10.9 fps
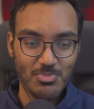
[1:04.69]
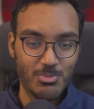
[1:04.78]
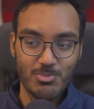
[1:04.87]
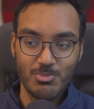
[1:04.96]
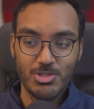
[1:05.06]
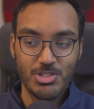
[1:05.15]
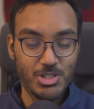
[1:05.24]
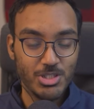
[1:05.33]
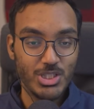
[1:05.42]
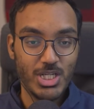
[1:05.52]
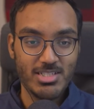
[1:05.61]
there's a good
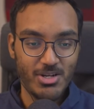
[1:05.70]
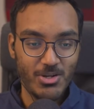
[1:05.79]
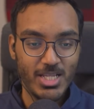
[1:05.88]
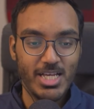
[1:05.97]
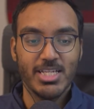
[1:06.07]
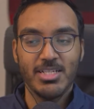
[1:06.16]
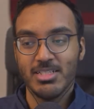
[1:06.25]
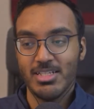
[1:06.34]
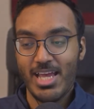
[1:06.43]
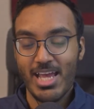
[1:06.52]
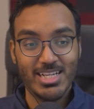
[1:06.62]
chance that I'll like it.
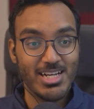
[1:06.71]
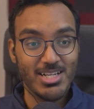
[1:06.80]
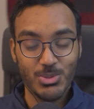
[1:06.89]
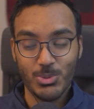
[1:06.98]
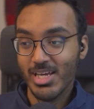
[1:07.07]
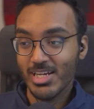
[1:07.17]
And Kazuki